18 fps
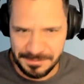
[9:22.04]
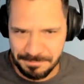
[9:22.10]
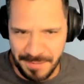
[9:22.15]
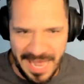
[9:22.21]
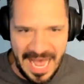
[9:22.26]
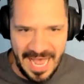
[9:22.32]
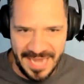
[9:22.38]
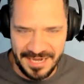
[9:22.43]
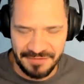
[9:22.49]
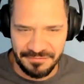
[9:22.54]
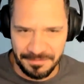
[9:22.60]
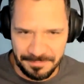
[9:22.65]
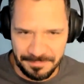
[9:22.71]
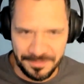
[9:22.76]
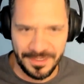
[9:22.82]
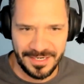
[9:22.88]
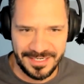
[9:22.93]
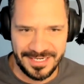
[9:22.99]
spine of a
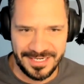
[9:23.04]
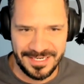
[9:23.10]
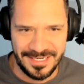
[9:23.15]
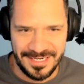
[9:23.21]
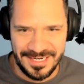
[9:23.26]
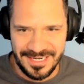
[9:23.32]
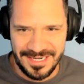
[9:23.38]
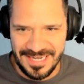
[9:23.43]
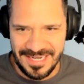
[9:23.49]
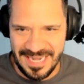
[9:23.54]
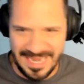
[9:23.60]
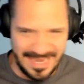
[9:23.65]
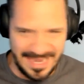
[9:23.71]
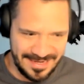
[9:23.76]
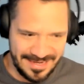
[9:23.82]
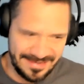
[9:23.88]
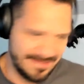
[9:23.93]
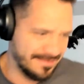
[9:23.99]
book.
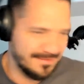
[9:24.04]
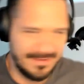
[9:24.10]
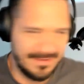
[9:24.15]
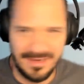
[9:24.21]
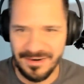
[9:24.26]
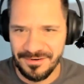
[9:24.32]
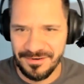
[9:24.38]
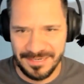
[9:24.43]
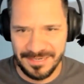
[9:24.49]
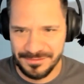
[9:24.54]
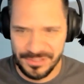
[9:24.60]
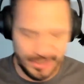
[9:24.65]
And, you know, I